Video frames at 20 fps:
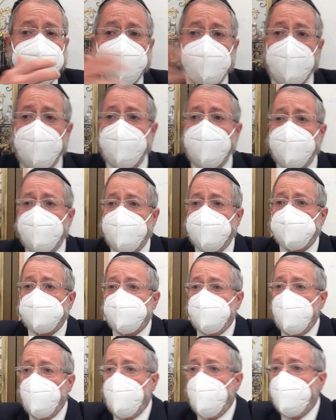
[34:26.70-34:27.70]
sitting in his
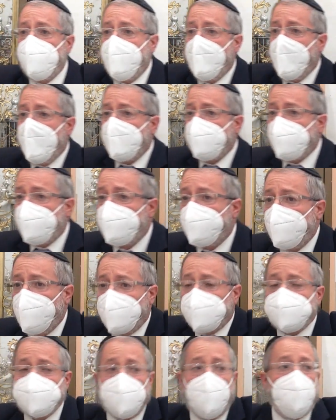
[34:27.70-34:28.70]
room, the
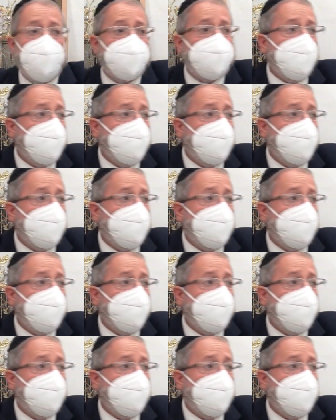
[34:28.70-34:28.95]
first Yom